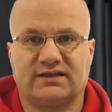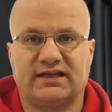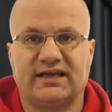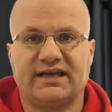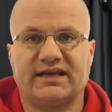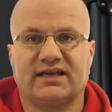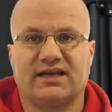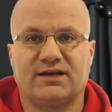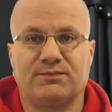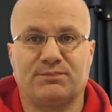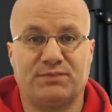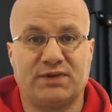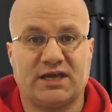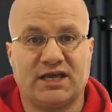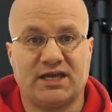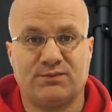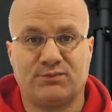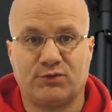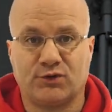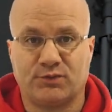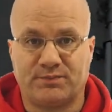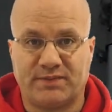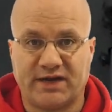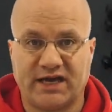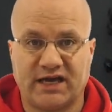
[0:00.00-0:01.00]
light a
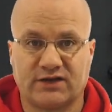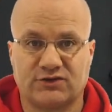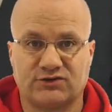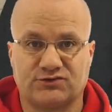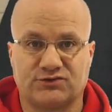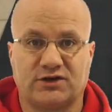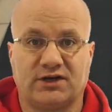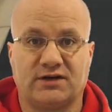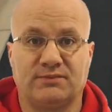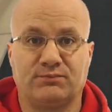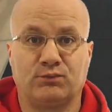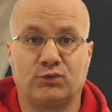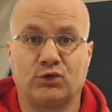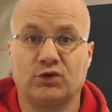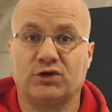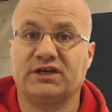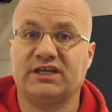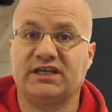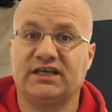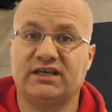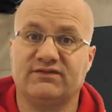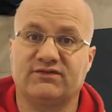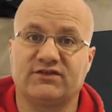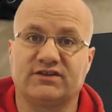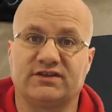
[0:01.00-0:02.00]
paper backdrop more
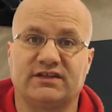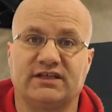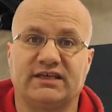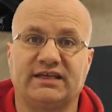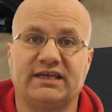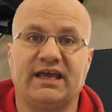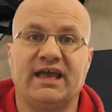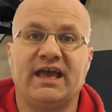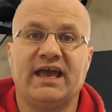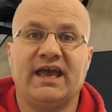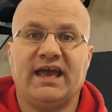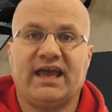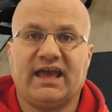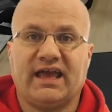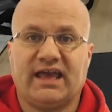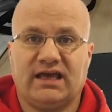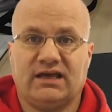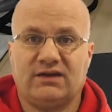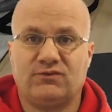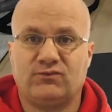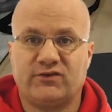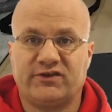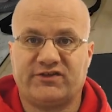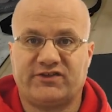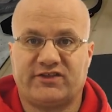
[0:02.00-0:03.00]
evenly
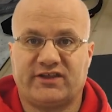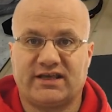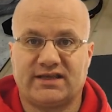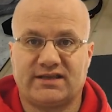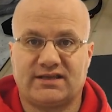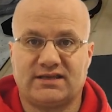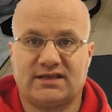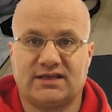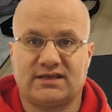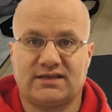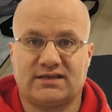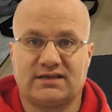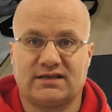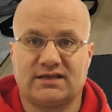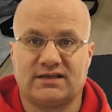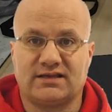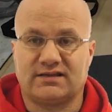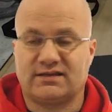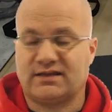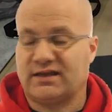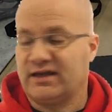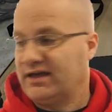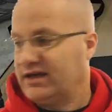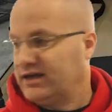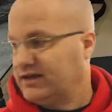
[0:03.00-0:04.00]
and with less distance